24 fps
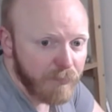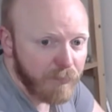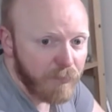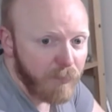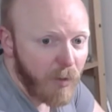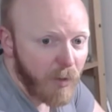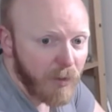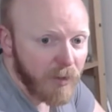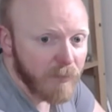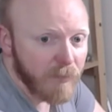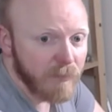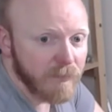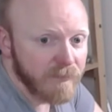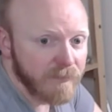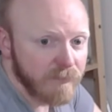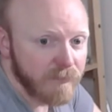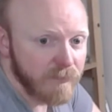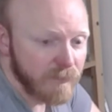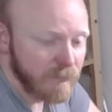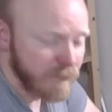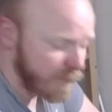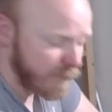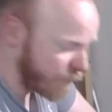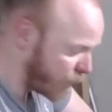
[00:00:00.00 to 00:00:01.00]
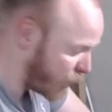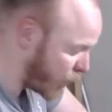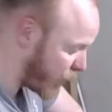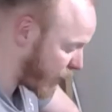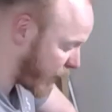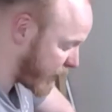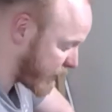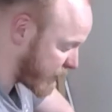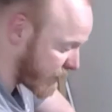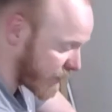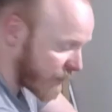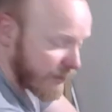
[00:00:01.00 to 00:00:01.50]
bottom
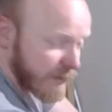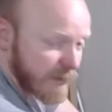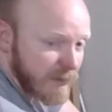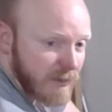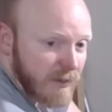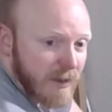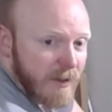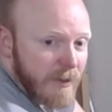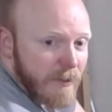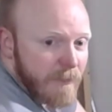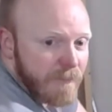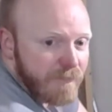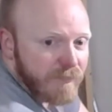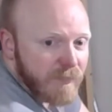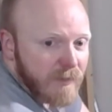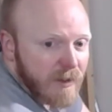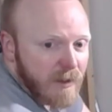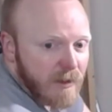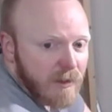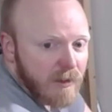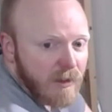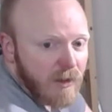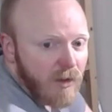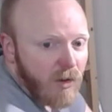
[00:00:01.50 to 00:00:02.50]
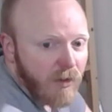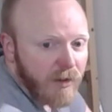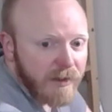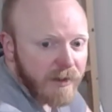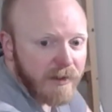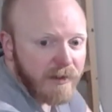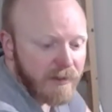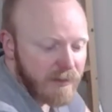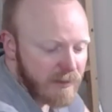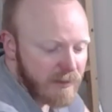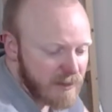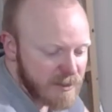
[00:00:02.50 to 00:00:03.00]
brace can lock it
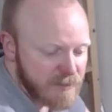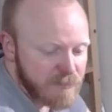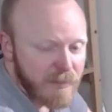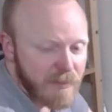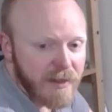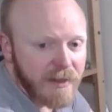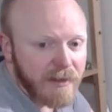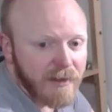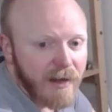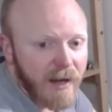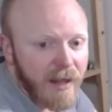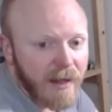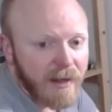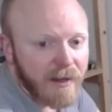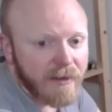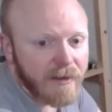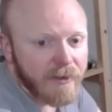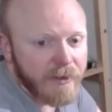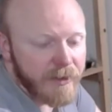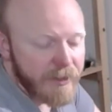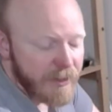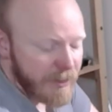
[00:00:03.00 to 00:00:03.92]
into this main leg.